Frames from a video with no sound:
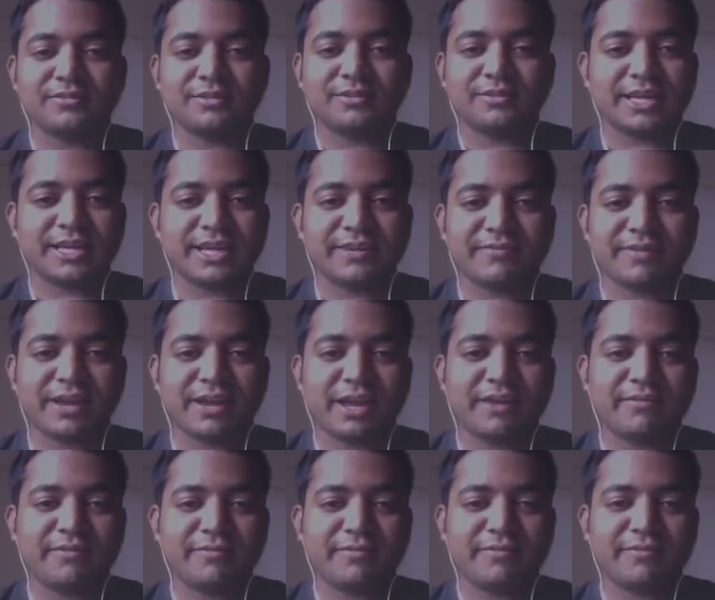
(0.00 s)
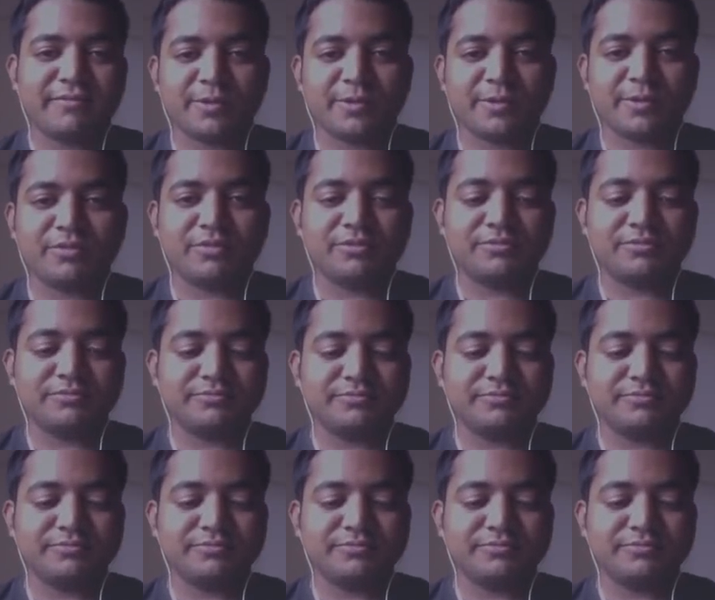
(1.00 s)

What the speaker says: Then we have a video,